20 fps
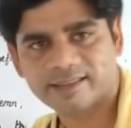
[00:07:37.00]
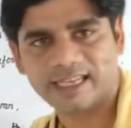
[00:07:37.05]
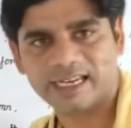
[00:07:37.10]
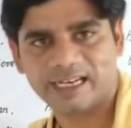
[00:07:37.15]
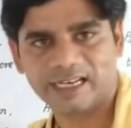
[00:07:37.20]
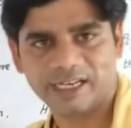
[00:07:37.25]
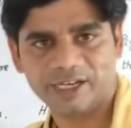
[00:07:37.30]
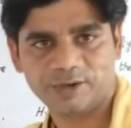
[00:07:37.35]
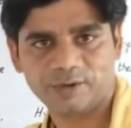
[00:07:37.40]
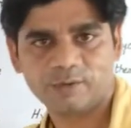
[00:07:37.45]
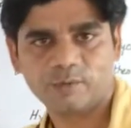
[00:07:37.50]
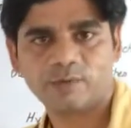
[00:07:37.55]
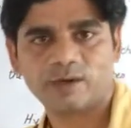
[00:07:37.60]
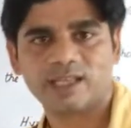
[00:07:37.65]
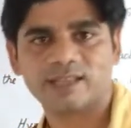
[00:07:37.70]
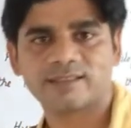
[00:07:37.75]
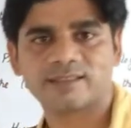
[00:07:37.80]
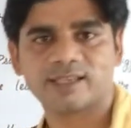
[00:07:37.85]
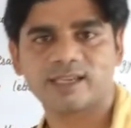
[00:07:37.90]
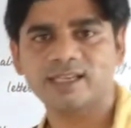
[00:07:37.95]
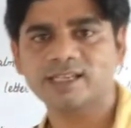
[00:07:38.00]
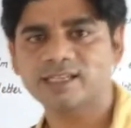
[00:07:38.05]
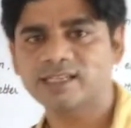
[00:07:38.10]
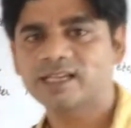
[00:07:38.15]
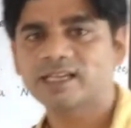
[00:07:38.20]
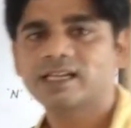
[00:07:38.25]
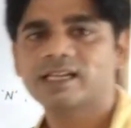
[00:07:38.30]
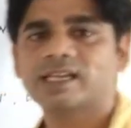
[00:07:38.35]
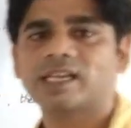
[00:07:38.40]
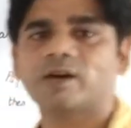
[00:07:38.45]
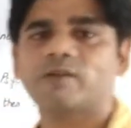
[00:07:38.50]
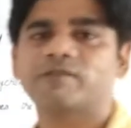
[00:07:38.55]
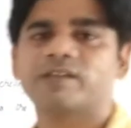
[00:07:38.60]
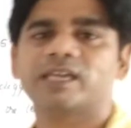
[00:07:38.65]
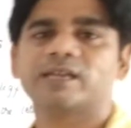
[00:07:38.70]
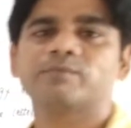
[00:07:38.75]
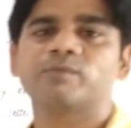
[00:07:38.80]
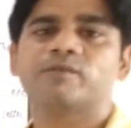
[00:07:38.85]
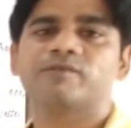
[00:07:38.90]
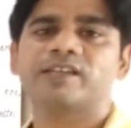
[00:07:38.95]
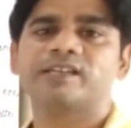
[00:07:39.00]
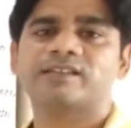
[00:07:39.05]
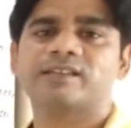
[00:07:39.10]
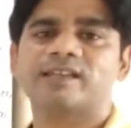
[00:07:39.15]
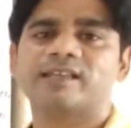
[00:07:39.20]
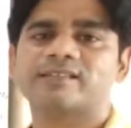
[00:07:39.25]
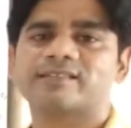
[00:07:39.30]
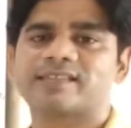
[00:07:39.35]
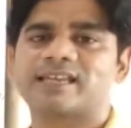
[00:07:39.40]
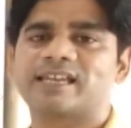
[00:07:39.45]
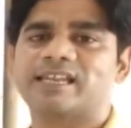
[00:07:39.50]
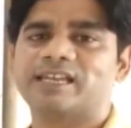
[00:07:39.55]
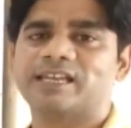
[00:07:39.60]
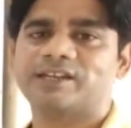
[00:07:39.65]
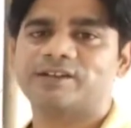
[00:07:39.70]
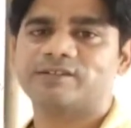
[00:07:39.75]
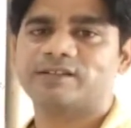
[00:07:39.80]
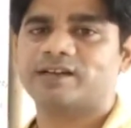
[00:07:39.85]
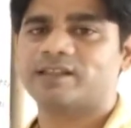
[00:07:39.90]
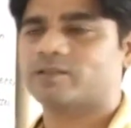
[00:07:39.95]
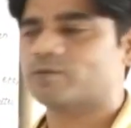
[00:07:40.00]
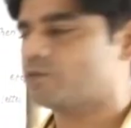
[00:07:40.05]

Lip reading: silent letter. What I said? Now we are moving to the next silent letter, that is